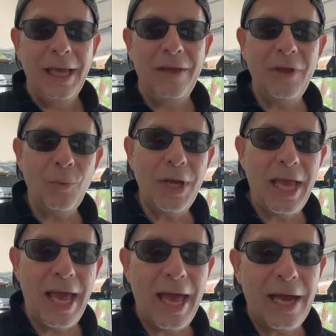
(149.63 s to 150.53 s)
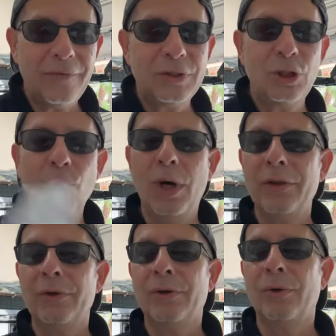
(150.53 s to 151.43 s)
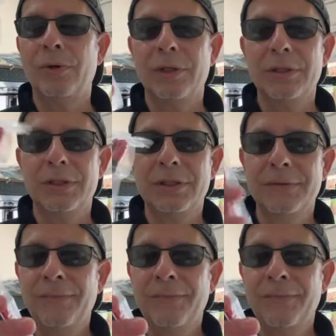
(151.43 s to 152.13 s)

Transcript: And then we have two other cords.